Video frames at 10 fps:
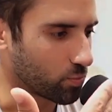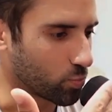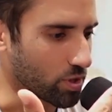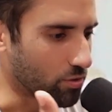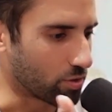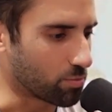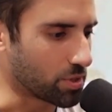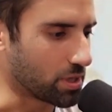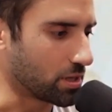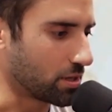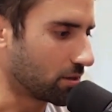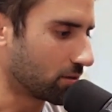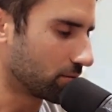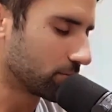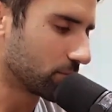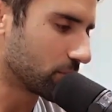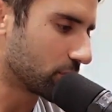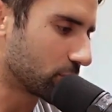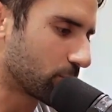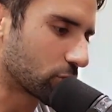whether it be
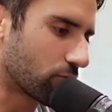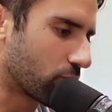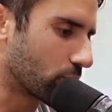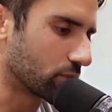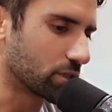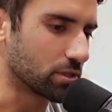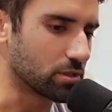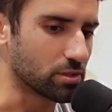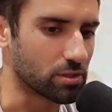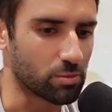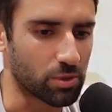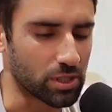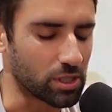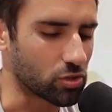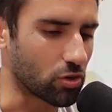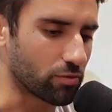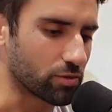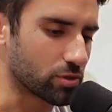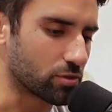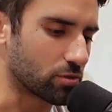special forces, police
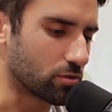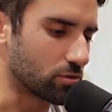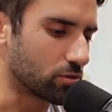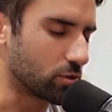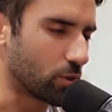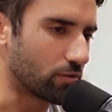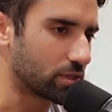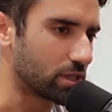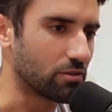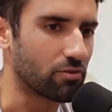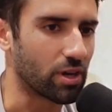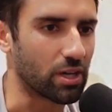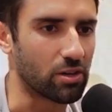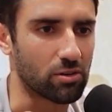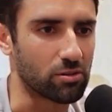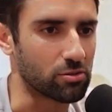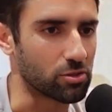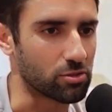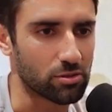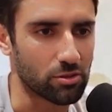officers, UFC
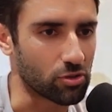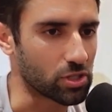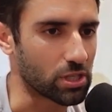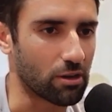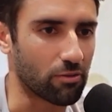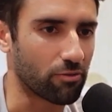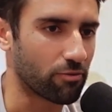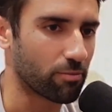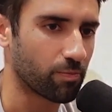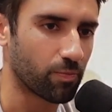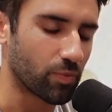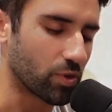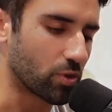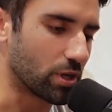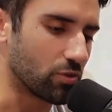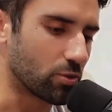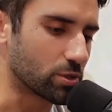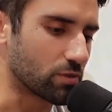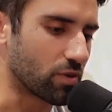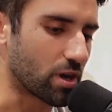fighters, yourself, in
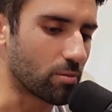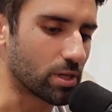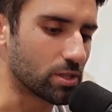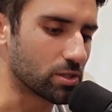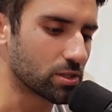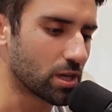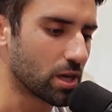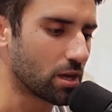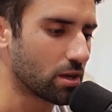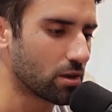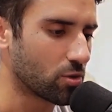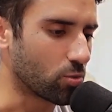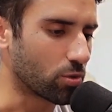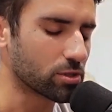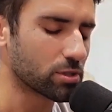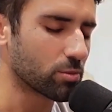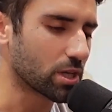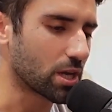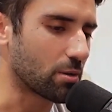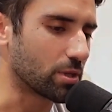those environments? What are some of
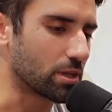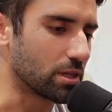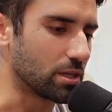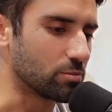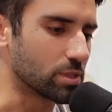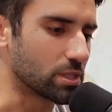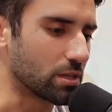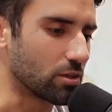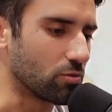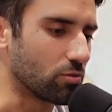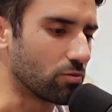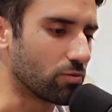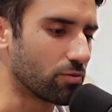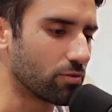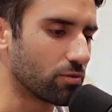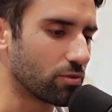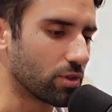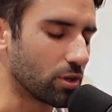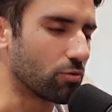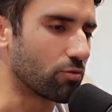the common themes that
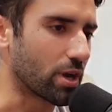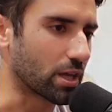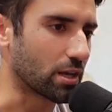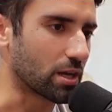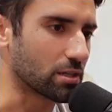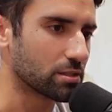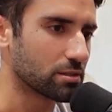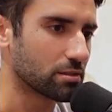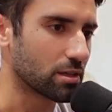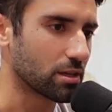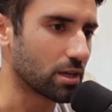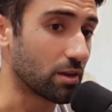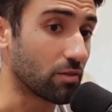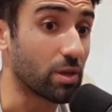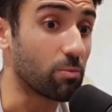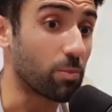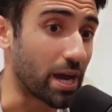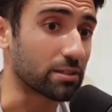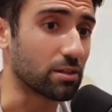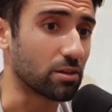you've recognized and have
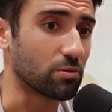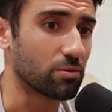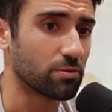impacted you?